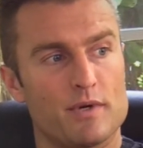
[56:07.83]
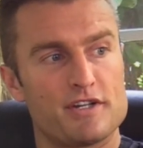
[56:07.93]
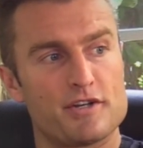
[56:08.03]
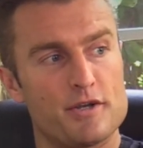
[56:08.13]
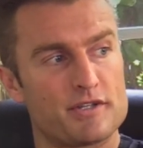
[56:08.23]
We're
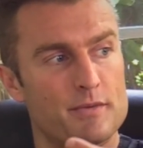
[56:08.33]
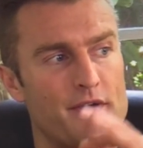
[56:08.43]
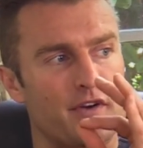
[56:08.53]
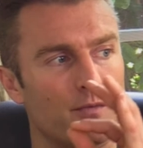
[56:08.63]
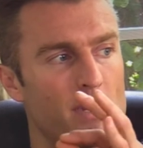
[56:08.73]
introducing we
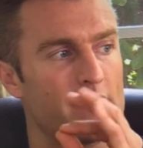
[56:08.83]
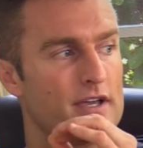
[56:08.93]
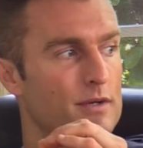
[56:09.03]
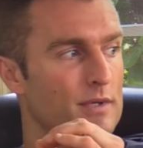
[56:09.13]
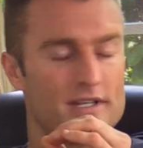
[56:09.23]
have a really
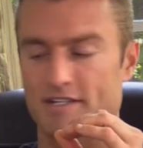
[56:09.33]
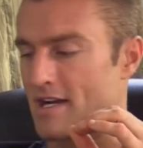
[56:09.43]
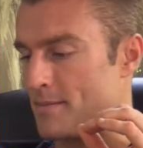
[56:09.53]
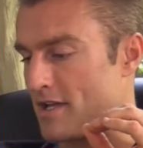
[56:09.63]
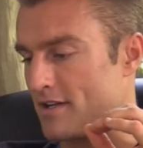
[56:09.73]
good one this
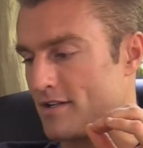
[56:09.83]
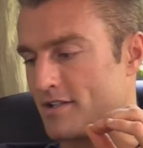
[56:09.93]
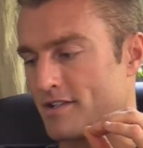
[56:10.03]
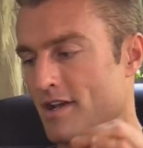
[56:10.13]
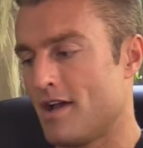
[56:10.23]
time
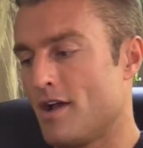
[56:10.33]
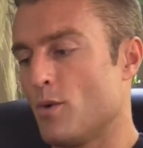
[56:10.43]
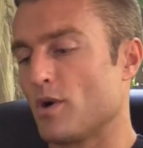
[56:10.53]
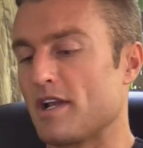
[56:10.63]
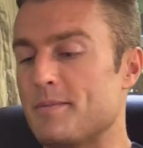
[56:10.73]
because
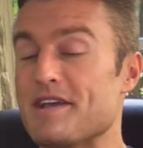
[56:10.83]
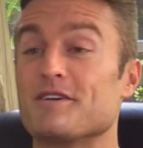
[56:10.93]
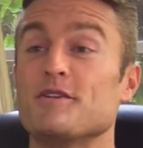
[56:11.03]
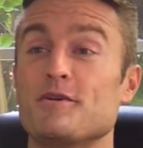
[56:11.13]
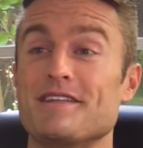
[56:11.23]
we're going to be
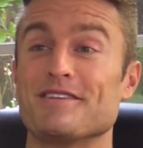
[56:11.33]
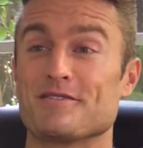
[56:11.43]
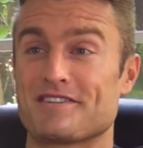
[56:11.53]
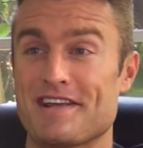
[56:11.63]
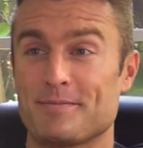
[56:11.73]
including
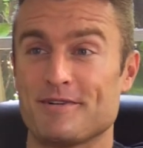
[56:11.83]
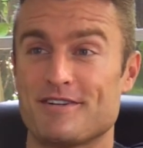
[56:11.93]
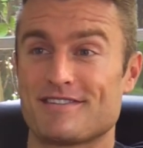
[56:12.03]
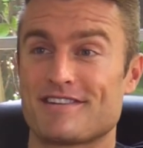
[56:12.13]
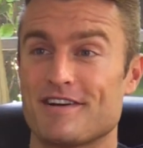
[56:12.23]
little
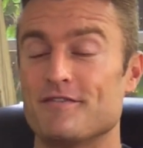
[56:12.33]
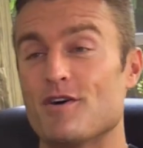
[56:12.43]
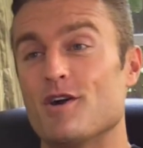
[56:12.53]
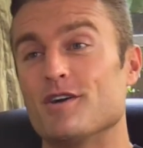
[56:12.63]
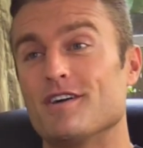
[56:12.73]
samplers of
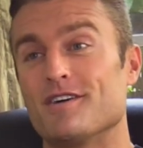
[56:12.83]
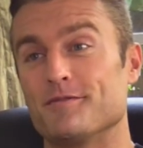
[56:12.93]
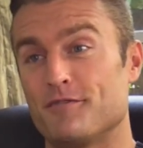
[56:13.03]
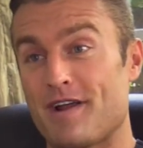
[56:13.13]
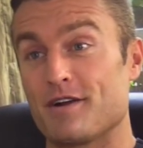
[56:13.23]
our,
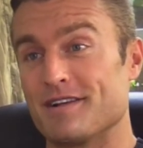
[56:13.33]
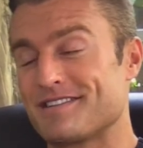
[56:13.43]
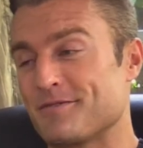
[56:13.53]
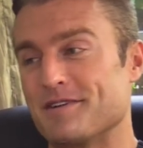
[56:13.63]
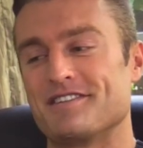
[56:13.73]
our
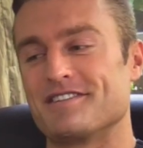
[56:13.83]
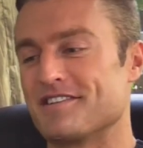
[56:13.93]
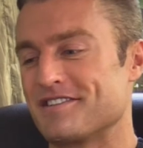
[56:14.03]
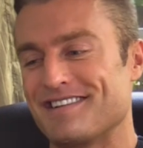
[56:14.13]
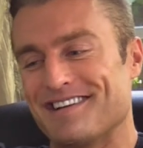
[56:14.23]
fragrance, which is
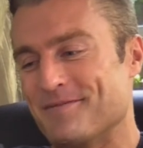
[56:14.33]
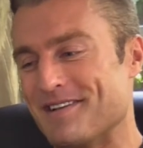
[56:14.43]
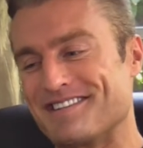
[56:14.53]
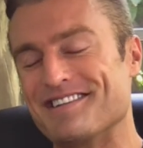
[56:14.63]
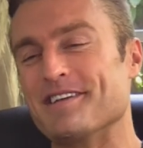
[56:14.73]
just, I
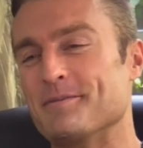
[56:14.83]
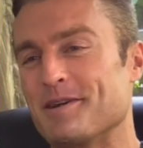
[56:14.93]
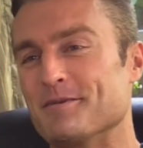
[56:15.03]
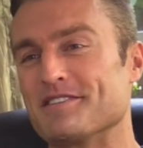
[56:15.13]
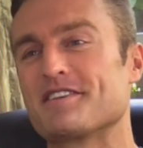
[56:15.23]
mean, it's another
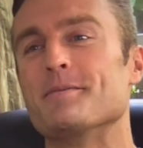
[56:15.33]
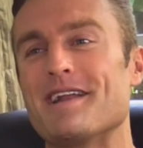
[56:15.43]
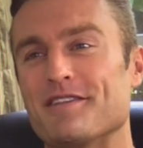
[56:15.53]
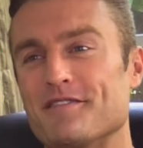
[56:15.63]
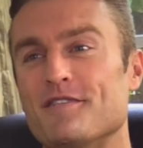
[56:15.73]
big one that's coming
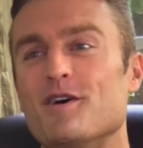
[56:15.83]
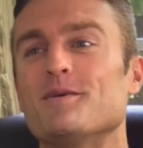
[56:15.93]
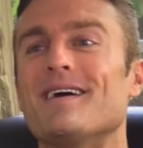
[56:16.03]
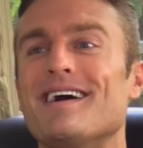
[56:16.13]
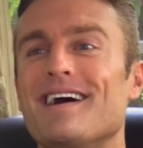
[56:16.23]
out in the fall.
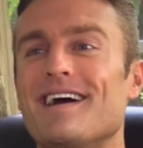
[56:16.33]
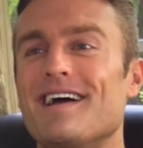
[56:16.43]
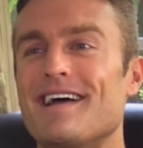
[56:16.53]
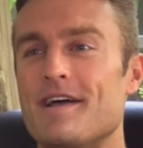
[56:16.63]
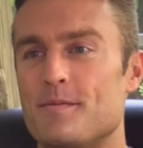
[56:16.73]
That's the next
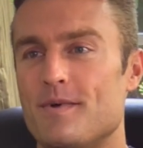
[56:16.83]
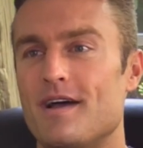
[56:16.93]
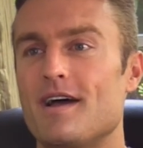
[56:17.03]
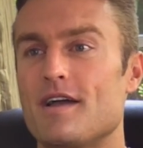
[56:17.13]
generation.